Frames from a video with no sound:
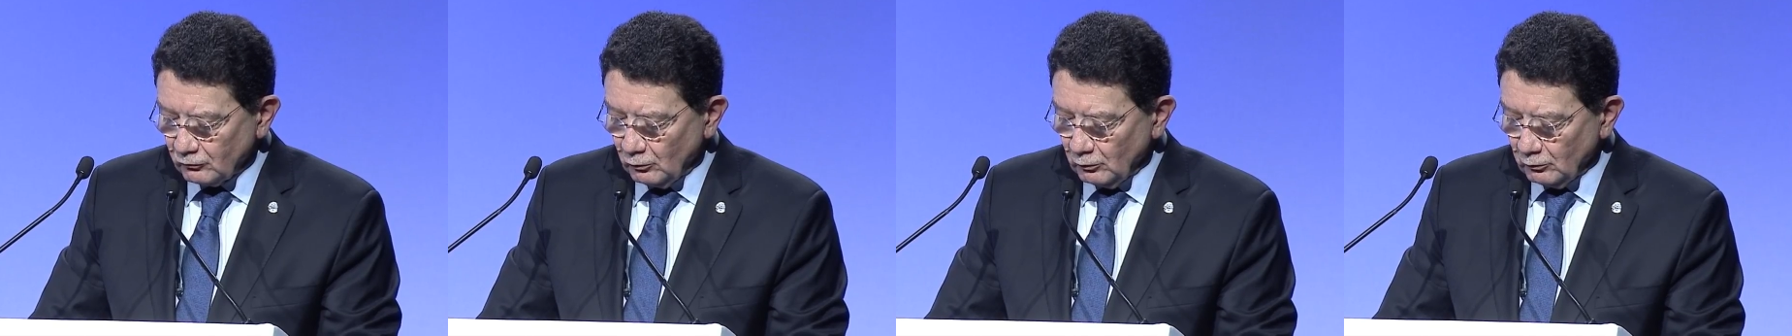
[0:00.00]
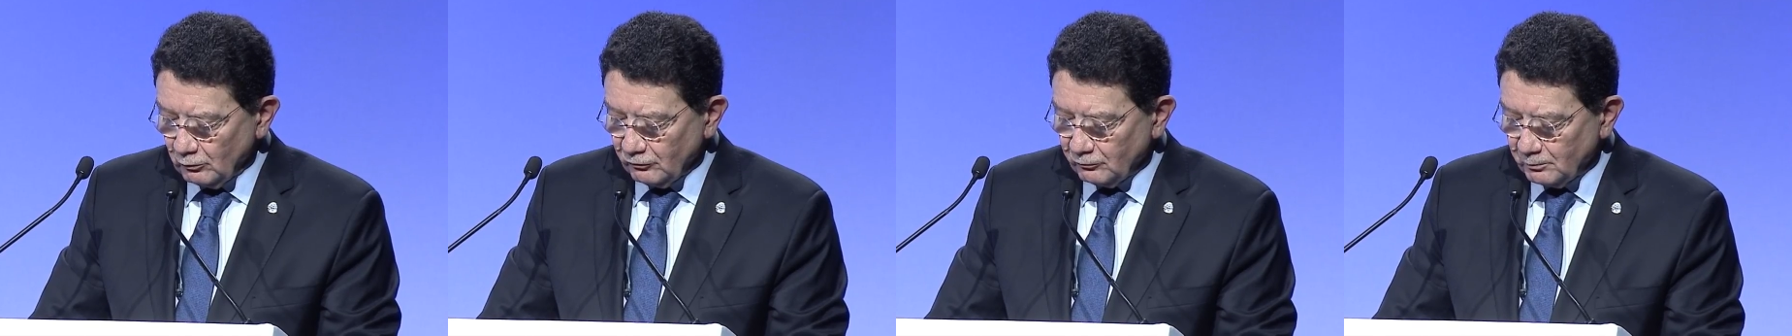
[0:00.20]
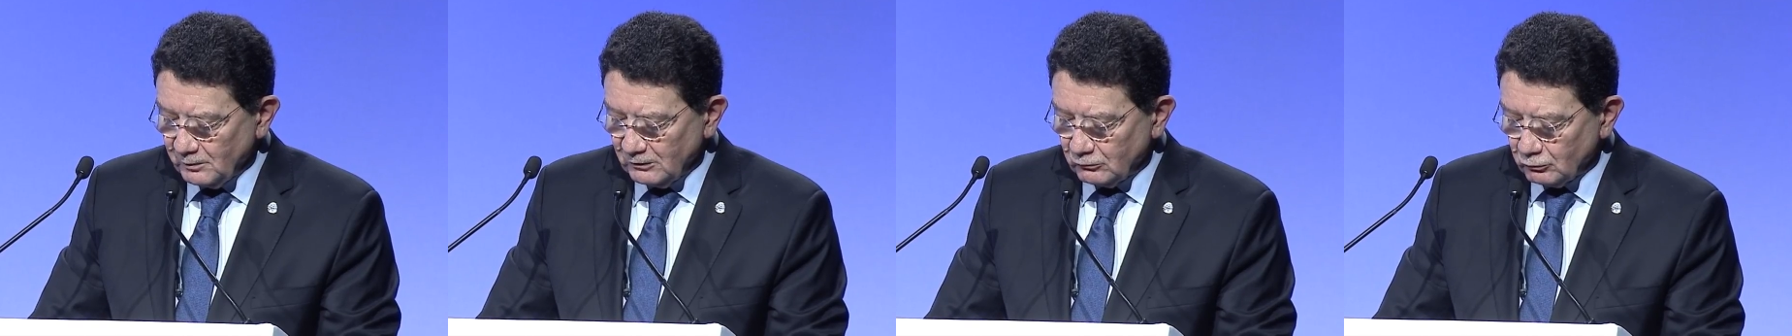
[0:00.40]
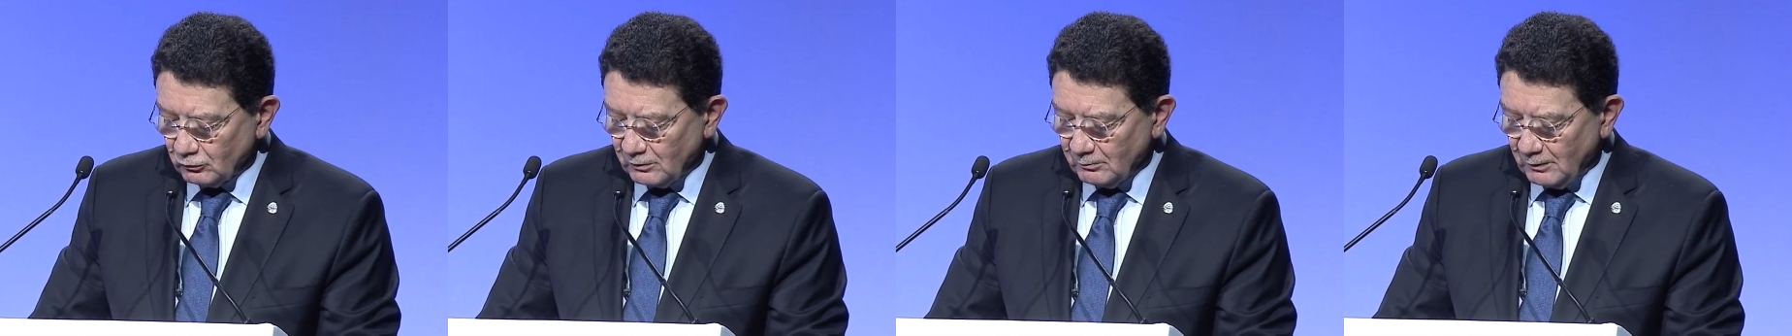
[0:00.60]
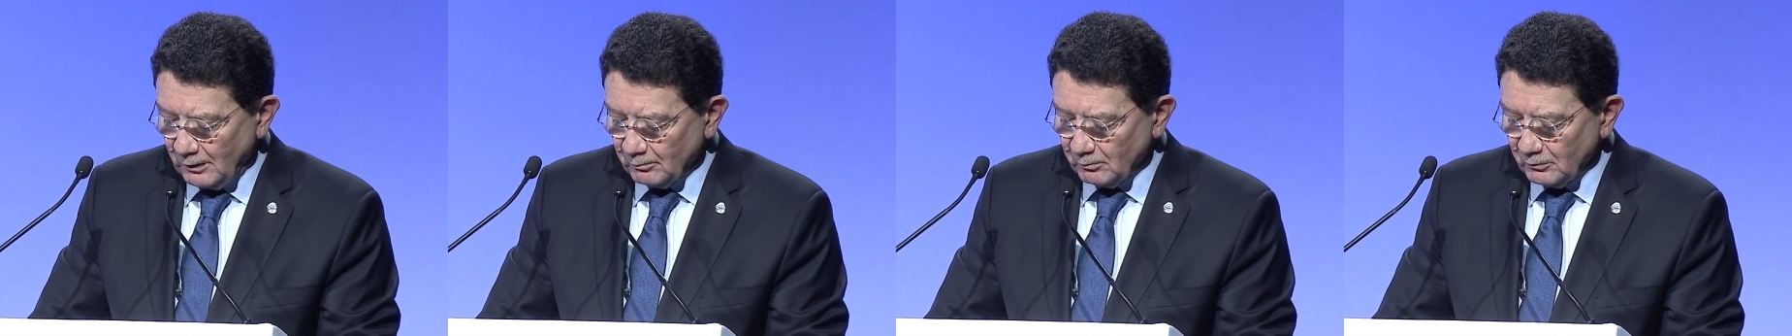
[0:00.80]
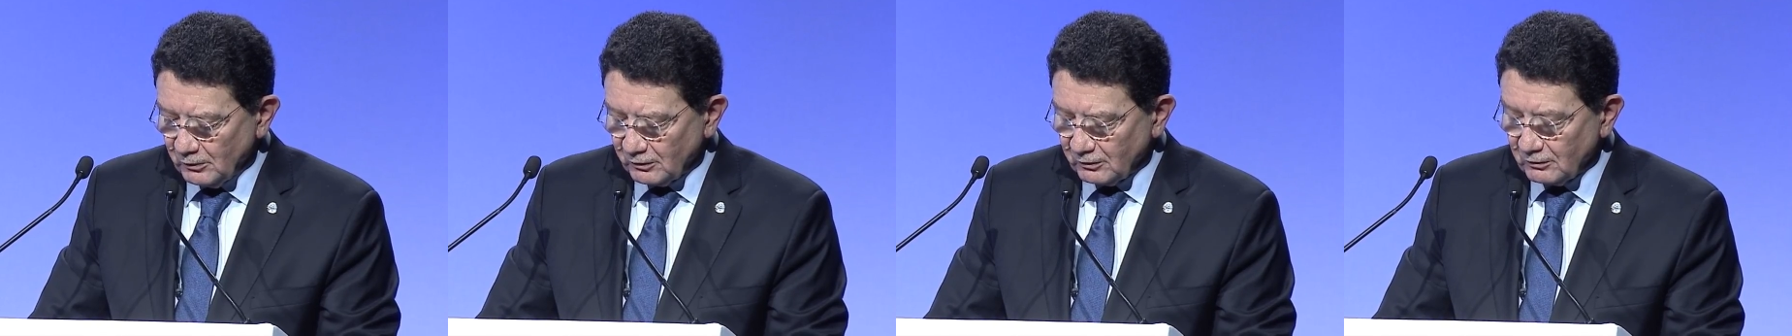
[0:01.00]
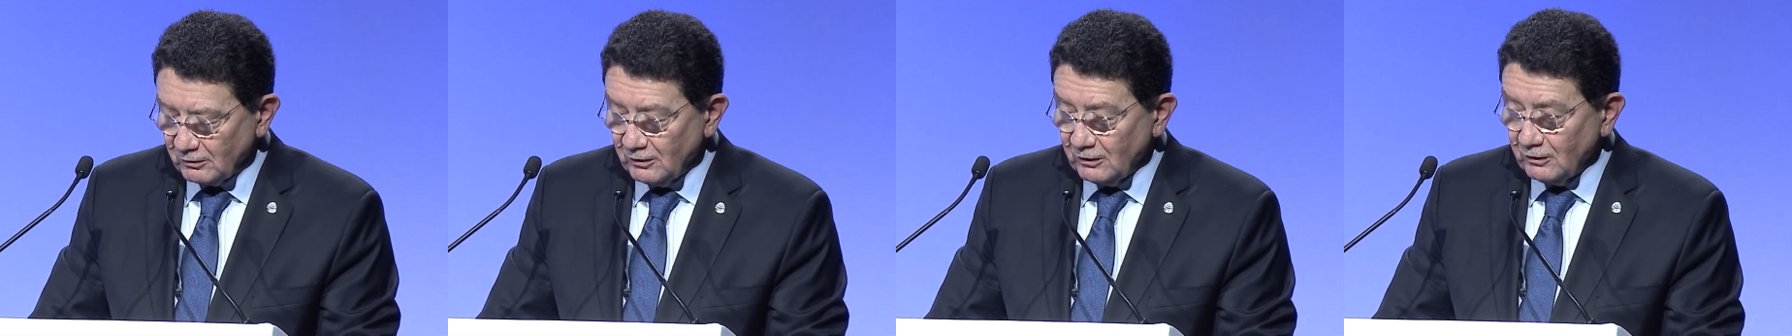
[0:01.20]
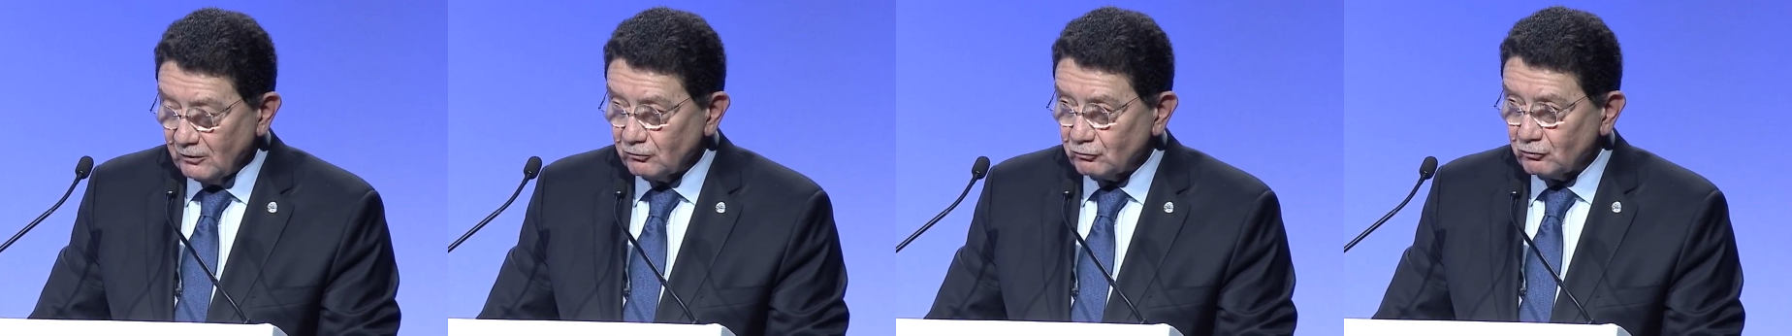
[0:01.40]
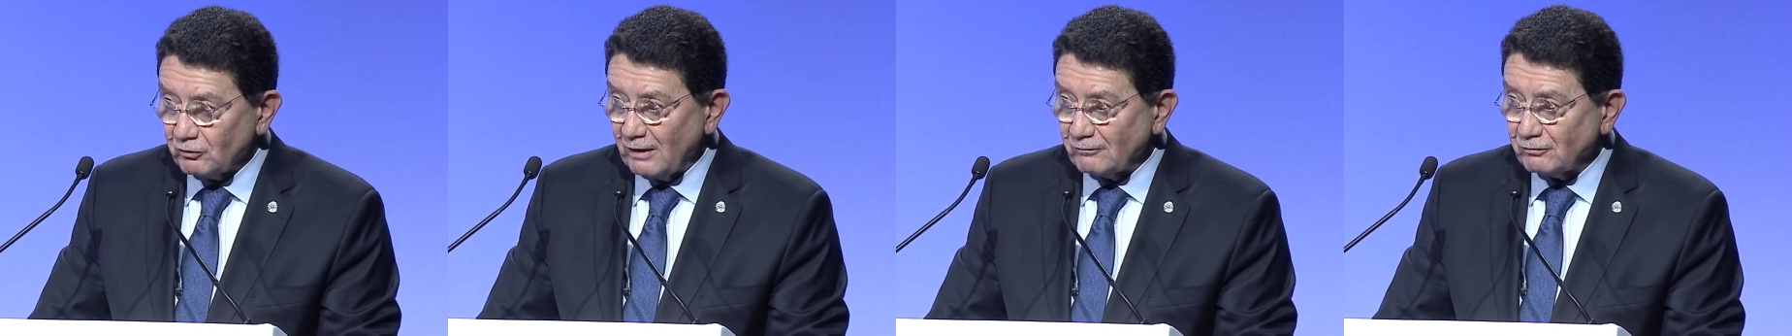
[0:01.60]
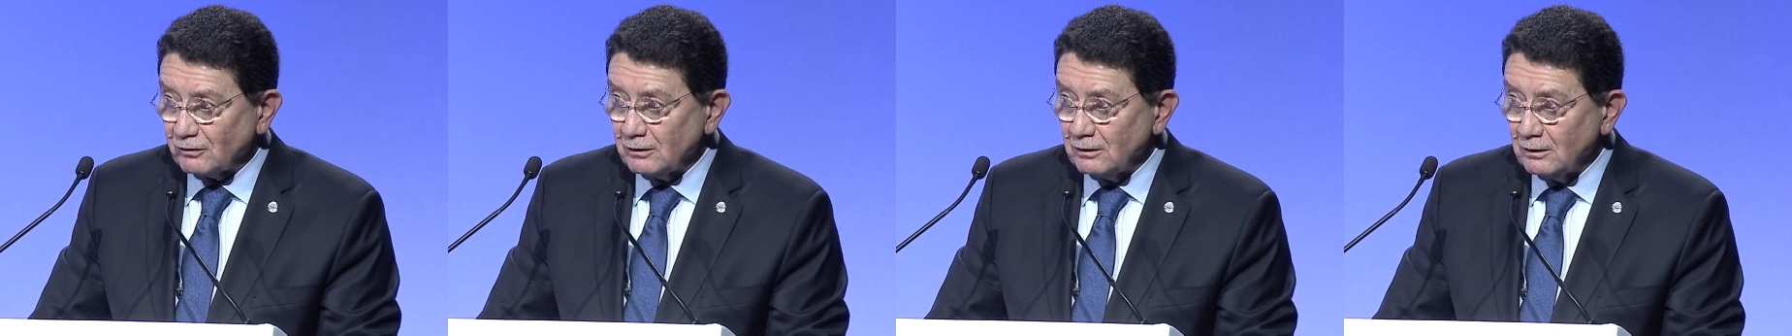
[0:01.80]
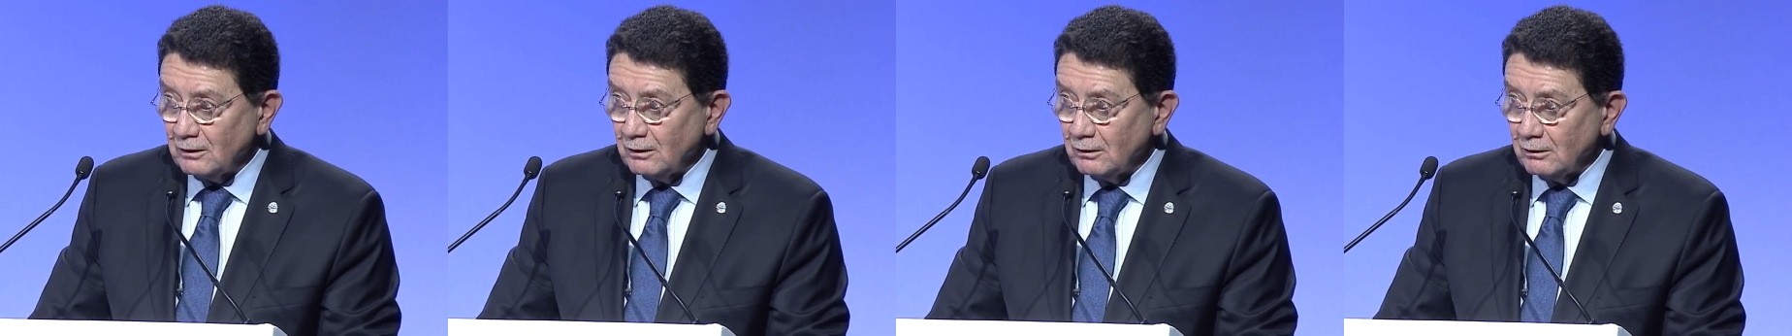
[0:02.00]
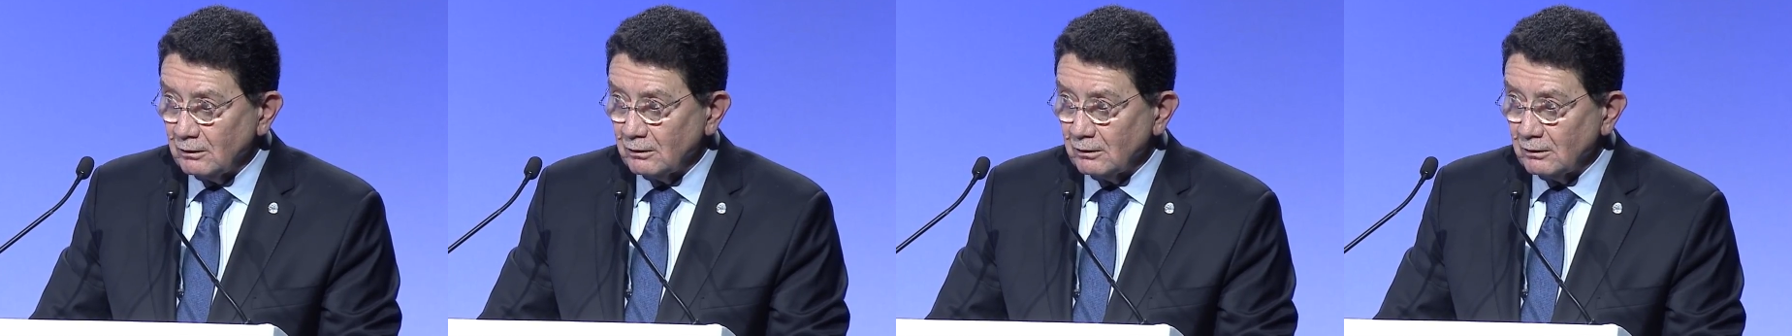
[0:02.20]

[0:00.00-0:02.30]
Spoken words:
always be to remember, travel,